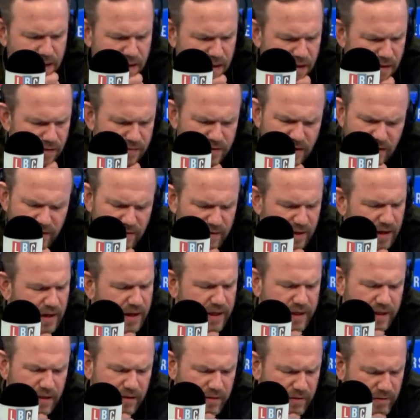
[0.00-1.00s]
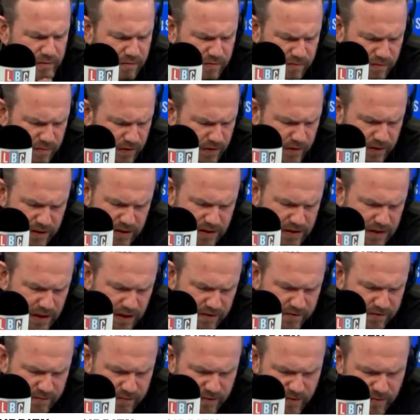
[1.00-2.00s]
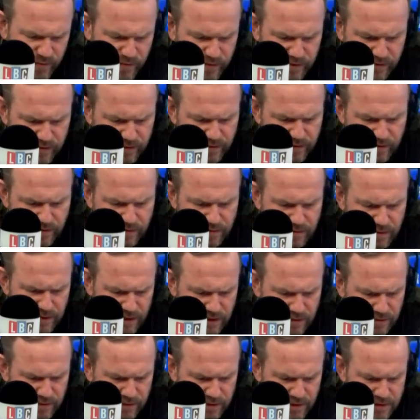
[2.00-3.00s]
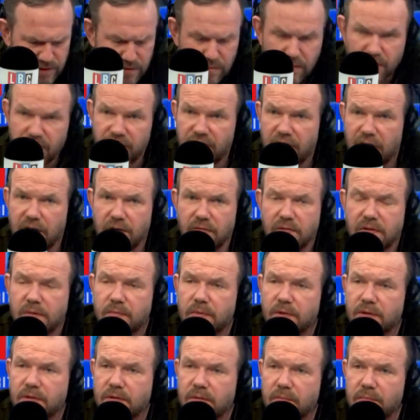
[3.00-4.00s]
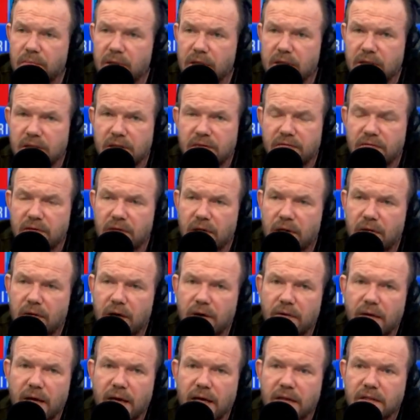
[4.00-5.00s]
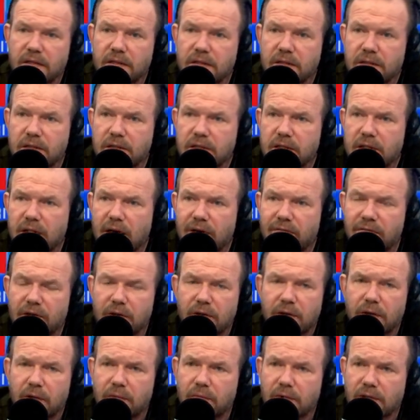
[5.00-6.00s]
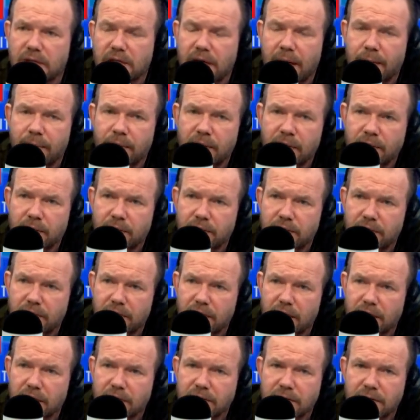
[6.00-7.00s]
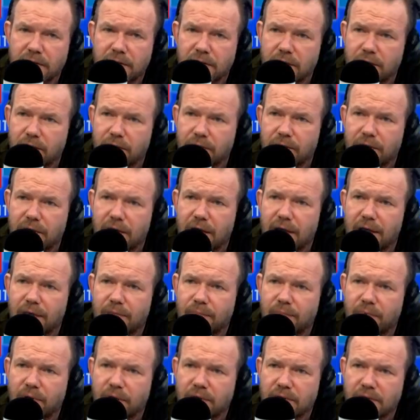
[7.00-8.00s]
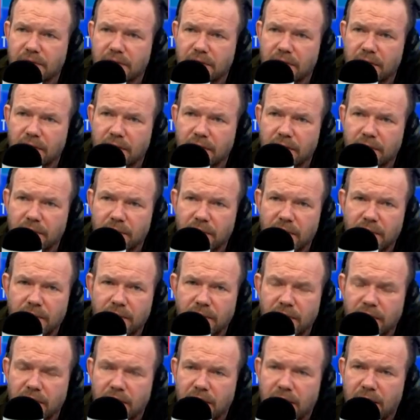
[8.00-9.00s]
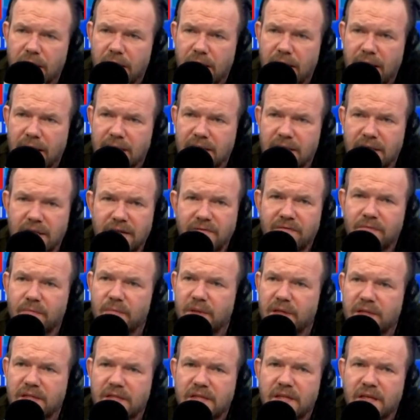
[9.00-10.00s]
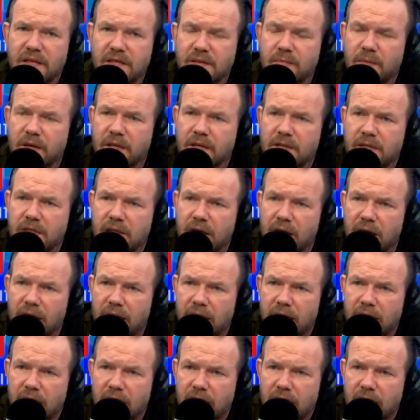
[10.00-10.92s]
you know and I know what this government will do in order to evade responsibility for their own actions. Just have a look at what's happening with regard to the Northern Ireland Protocol at the moment. Hasn't even been six months yet.